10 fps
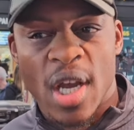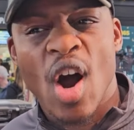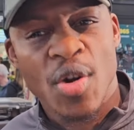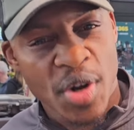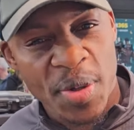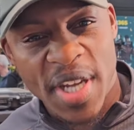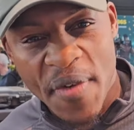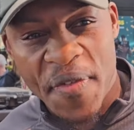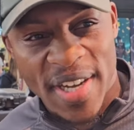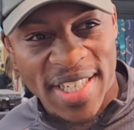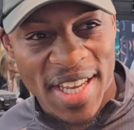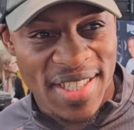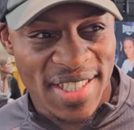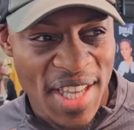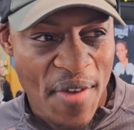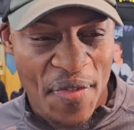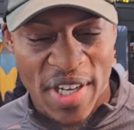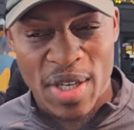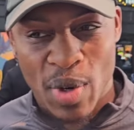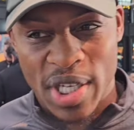Oh no, it definitely does.
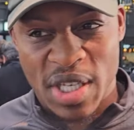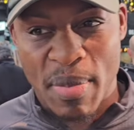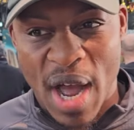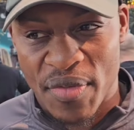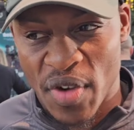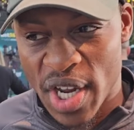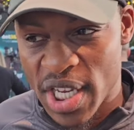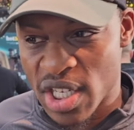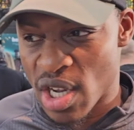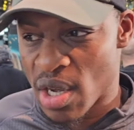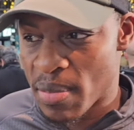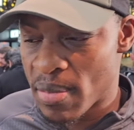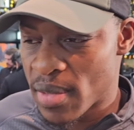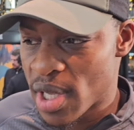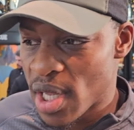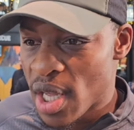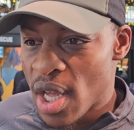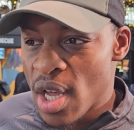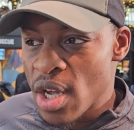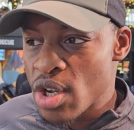Definitely works in my advantage.
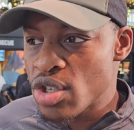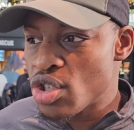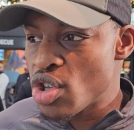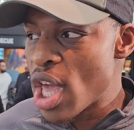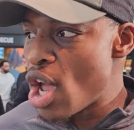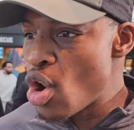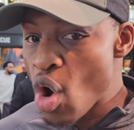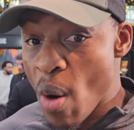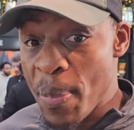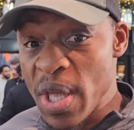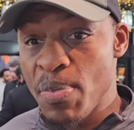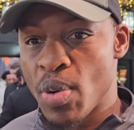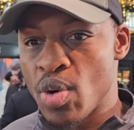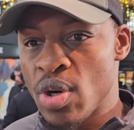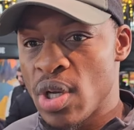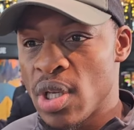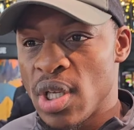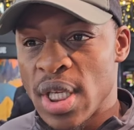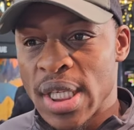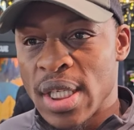Because you get a lot of people,
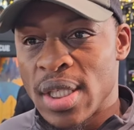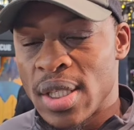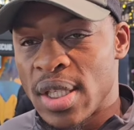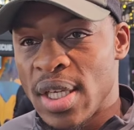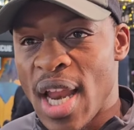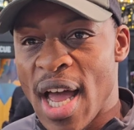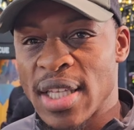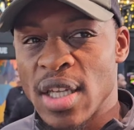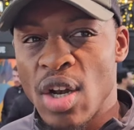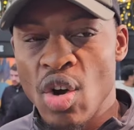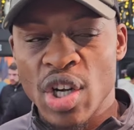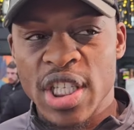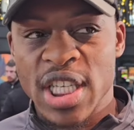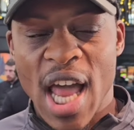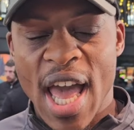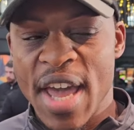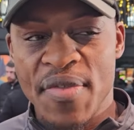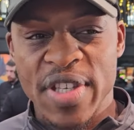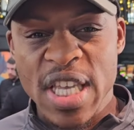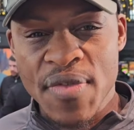like a lot of these light
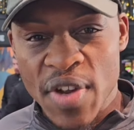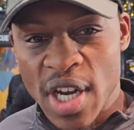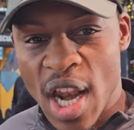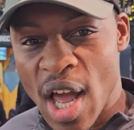heavies, even